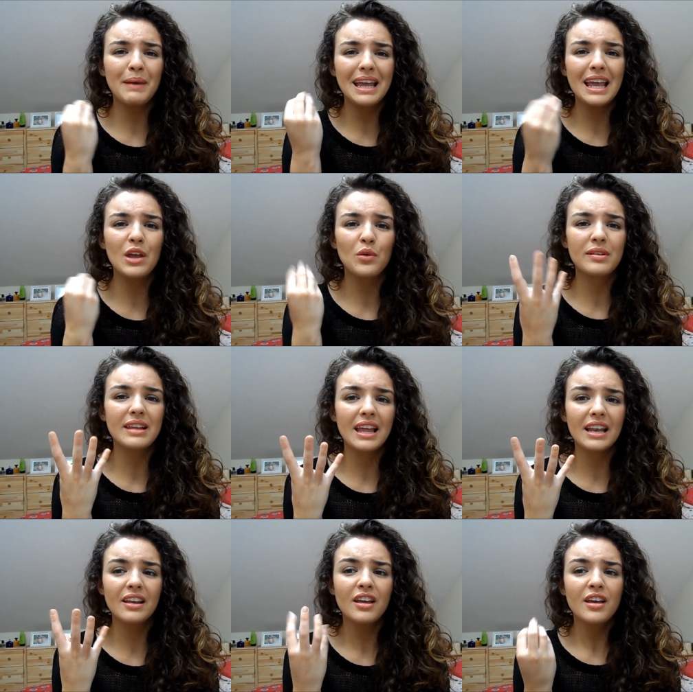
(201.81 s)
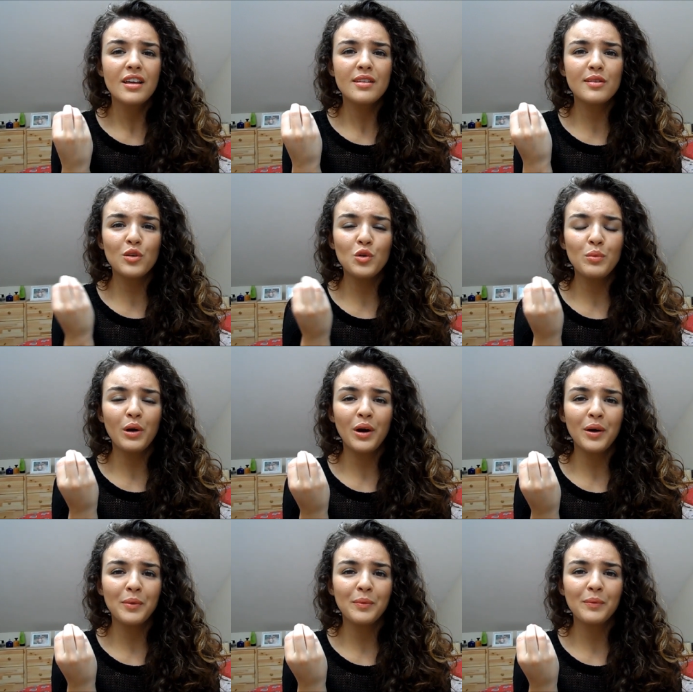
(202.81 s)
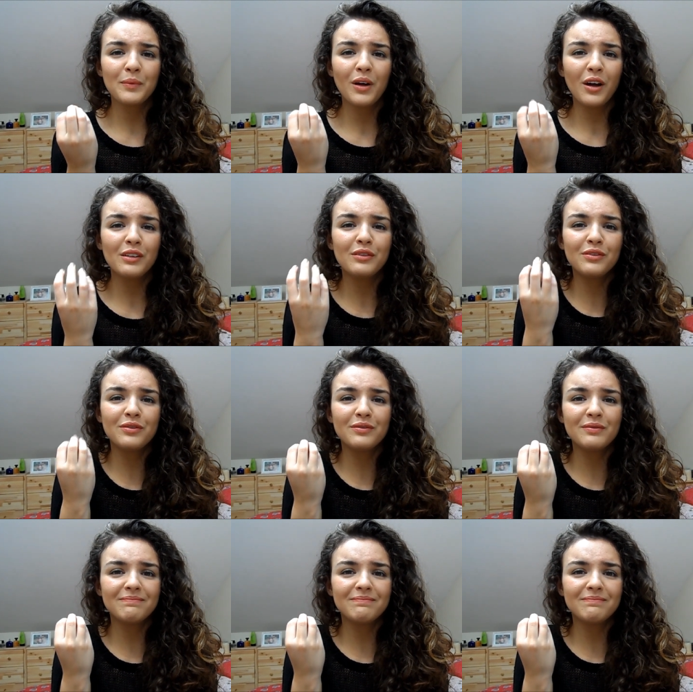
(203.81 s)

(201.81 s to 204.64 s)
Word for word: making your skin super kind of